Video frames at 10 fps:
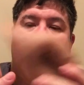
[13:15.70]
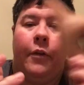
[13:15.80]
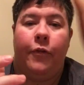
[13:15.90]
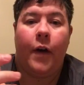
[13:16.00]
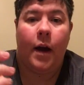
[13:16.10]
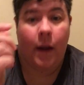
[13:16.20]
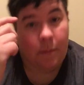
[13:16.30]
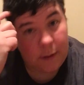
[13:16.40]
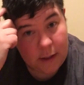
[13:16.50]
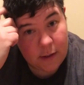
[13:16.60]
I
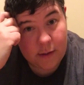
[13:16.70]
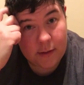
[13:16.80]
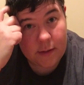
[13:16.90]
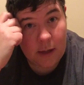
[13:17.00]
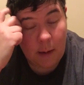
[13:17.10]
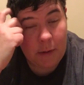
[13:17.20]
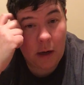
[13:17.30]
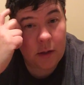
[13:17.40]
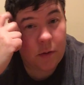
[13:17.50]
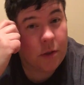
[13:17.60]
find, because I'm
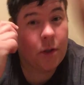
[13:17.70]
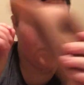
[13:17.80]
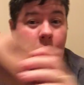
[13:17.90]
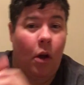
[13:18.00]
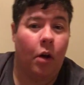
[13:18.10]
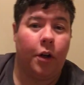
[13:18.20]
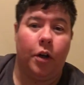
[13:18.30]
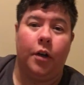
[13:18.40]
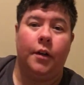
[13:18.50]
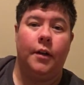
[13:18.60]
not used to a
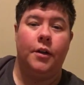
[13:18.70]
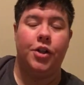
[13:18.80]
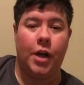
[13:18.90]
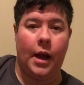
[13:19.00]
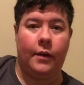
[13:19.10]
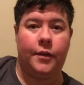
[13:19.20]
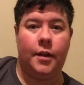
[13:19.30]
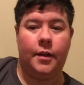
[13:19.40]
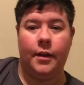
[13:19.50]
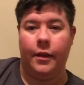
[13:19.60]
longer shaft,
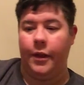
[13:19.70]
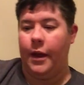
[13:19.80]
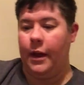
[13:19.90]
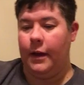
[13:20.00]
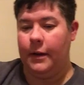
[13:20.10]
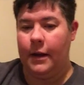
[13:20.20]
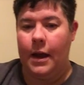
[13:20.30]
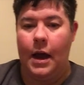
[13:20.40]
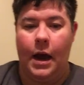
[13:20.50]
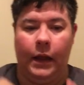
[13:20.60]
that
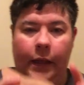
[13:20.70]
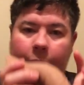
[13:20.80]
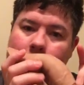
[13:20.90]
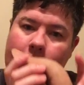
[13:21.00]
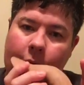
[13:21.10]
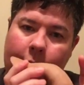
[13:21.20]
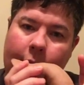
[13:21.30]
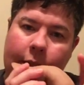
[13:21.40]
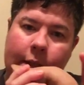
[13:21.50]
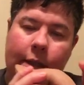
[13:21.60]
I like tuck
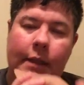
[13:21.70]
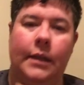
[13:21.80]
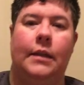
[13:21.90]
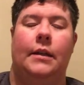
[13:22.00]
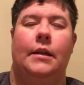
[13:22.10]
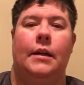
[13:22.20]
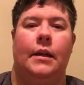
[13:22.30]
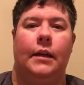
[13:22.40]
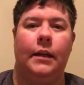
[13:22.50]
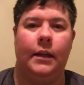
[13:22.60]
it
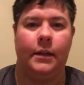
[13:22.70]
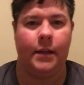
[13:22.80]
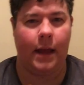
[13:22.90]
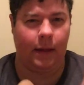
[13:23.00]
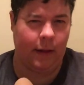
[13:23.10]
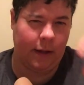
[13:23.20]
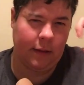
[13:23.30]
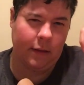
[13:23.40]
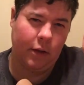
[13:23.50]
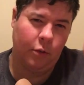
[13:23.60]
into that like
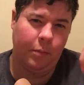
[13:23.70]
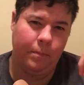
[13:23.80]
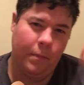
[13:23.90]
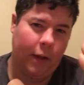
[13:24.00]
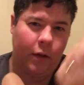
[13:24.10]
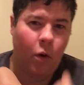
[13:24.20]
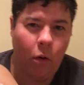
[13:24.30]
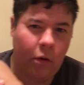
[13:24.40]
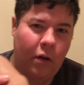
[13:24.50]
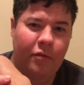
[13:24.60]
little like
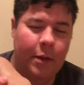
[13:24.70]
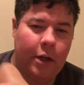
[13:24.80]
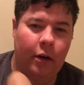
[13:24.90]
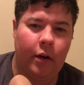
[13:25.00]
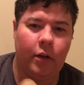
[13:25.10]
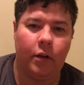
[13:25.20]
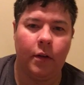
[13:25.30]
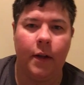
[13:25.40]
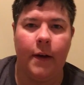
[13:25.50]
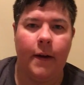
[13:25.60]
corner of
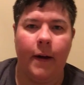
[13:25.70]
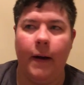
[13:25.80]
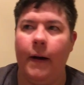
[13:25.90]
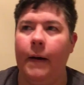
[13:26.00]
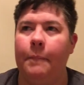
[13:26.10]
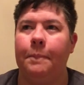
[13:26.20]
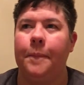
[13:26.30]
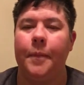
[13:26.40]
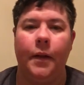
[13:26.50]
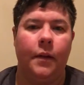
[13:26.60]
material
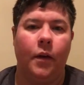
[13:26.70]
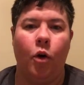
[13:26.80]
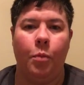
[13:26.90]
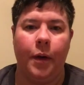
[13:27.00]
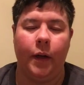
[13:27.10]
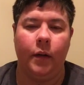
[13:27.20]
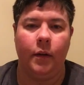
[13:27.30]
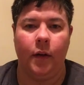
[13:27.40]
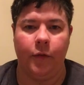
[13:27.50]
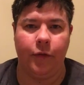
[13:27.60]
in the
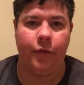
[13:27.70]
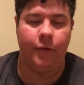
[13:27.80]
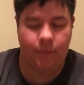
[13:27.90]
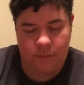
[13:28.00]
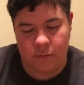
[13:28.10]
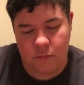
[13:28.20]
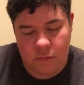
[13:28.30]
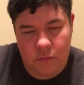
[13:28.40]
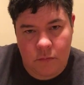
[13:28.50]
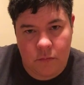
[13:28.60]
opening of
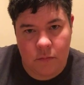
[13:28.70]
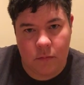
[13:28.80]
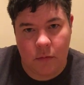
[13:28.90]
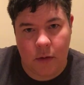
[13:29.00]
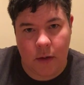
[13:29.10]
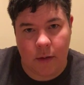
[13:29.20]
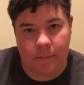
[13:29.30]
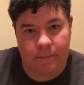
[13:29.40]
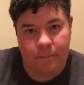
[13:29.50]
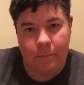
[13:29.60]
the
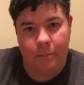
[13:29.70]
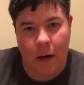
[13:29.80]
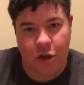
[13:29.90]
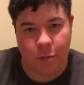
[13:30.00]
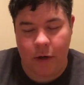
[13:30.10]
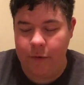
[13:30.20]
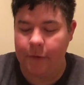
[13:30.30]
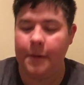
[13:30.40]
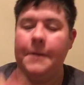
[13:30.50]
boxer brief.